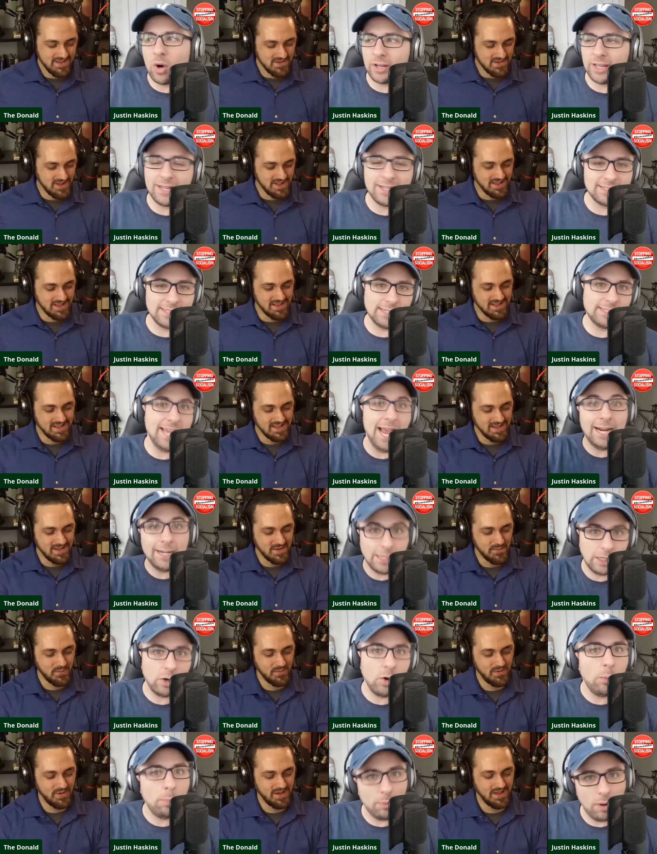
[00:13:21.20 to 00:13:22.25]
Speaker 1: not working is a
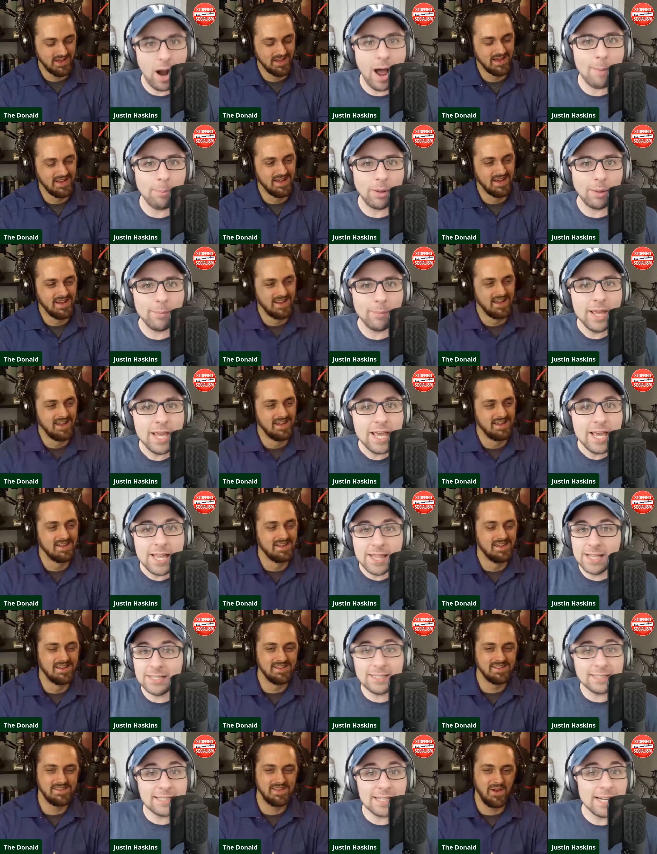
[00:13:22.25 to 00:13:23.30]
technical problem.
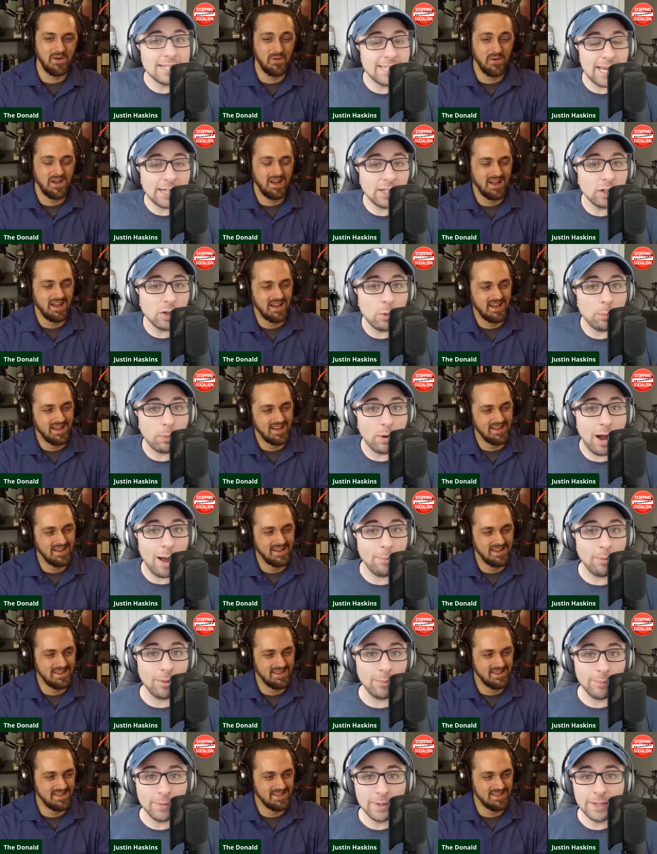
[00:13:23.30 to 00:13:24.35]
This so, isn't a technical
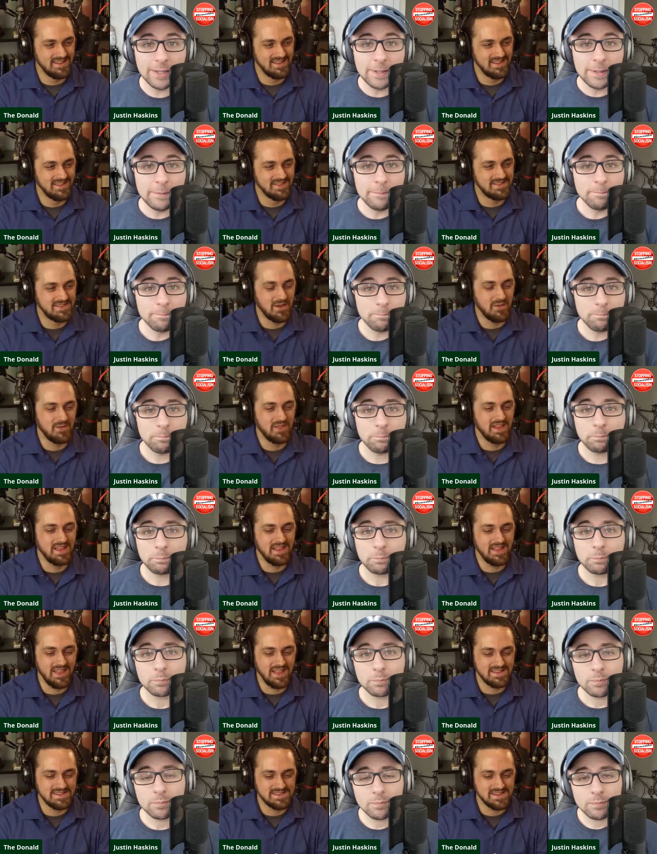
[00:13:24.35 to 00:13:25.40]
problem.
Speaker 2: So
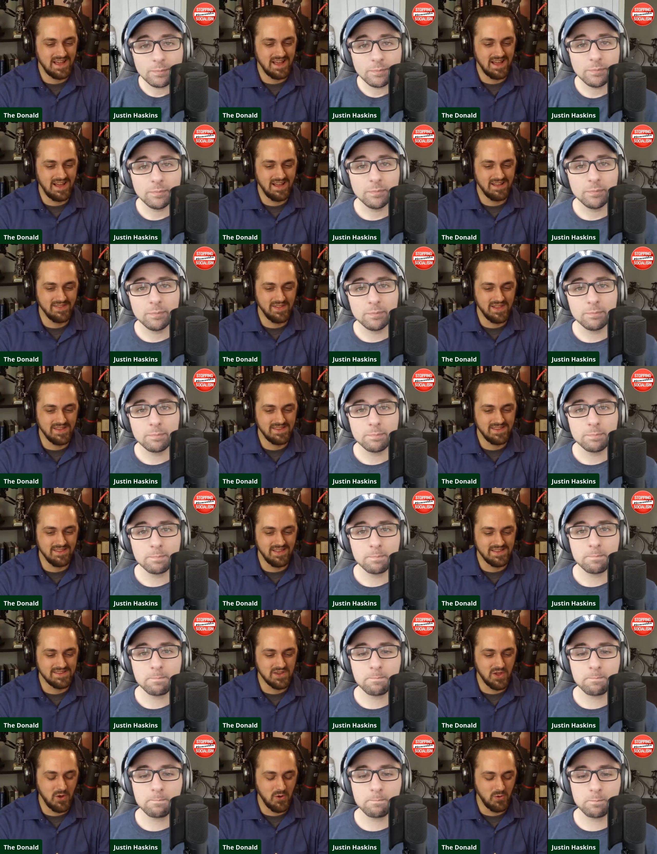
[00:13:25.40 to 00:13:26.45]
let, let's uh, let's
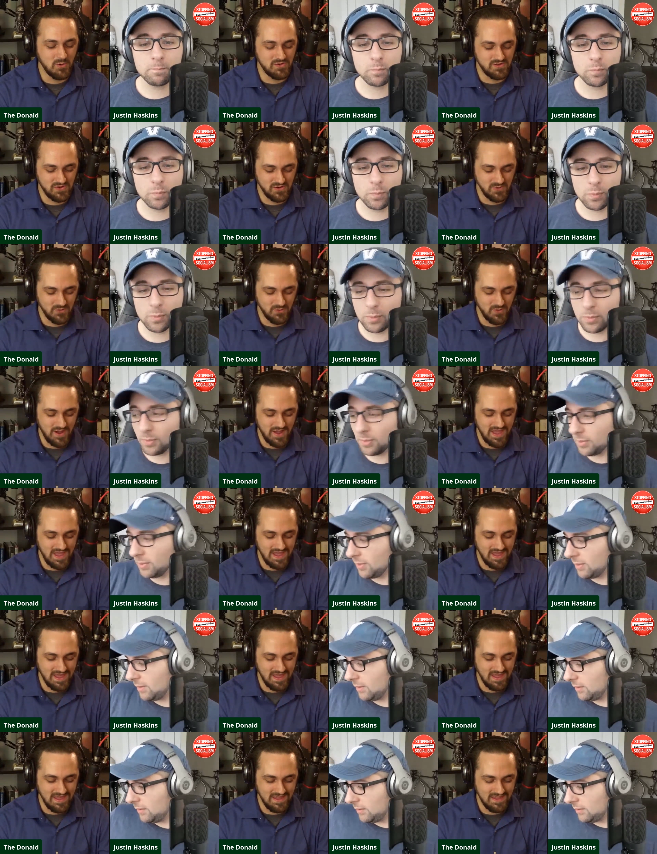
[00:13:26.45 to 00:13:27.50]
let's go to
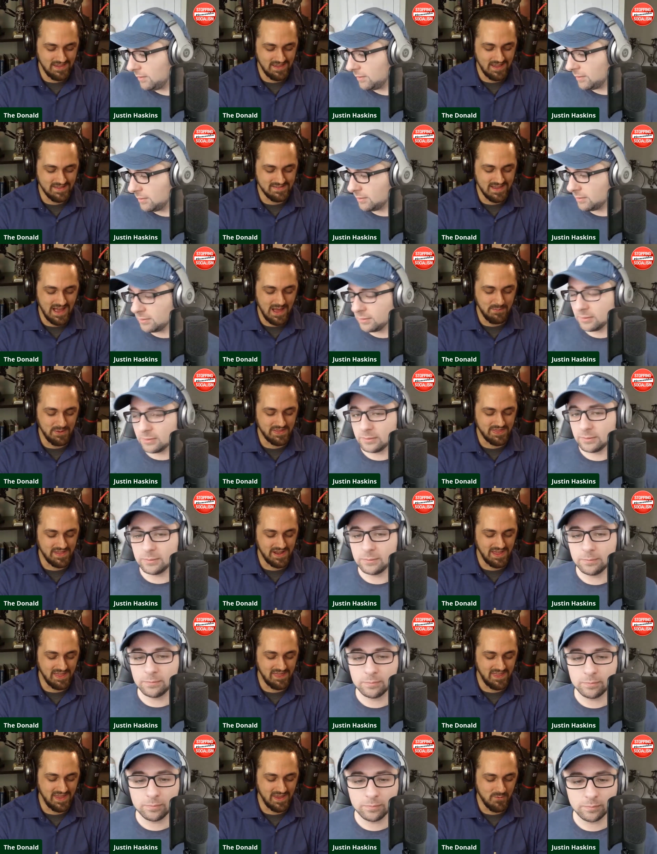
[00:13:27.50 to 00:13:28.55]
a a topic that
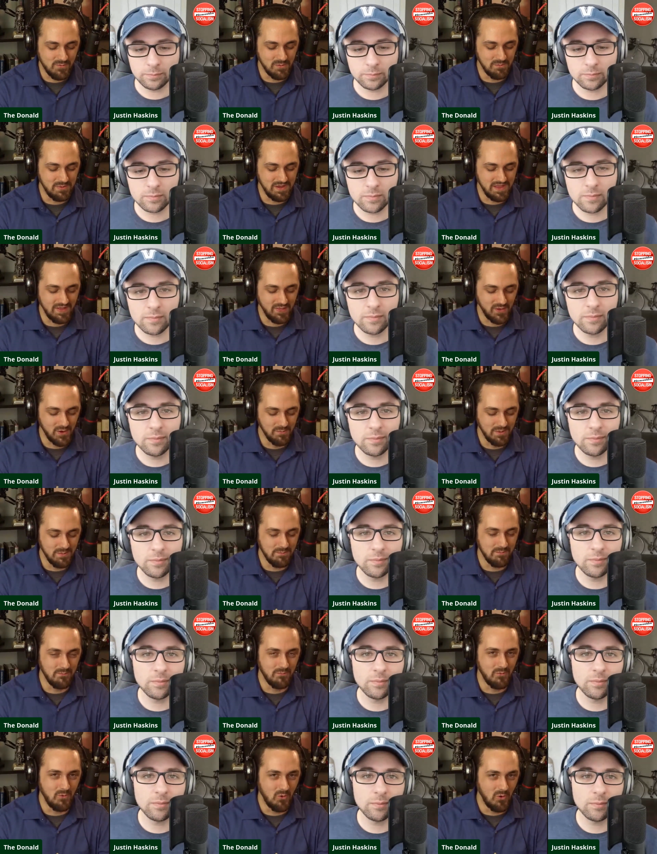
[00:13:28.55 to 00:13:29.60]
I think would be a little bit
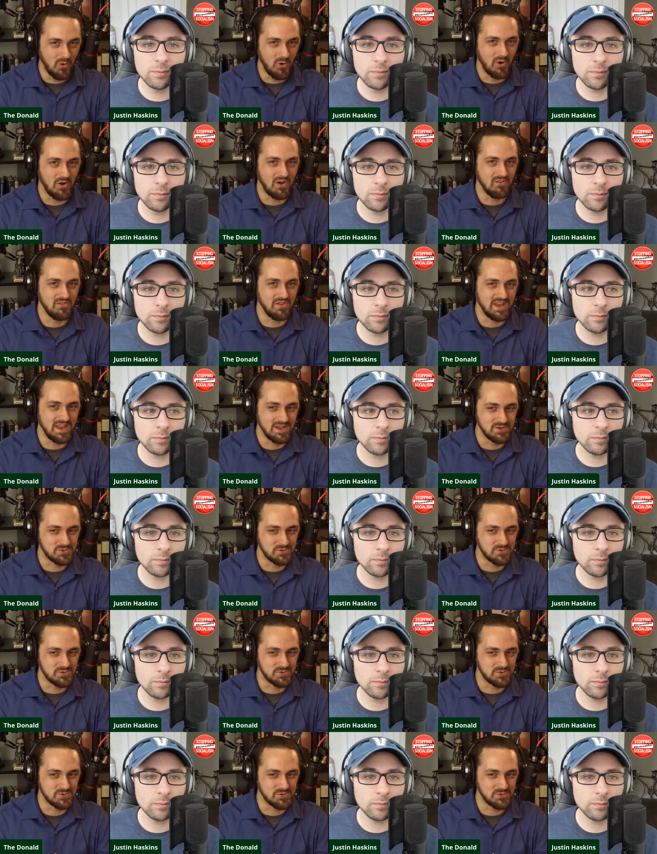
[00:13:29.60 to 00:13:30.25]
more of an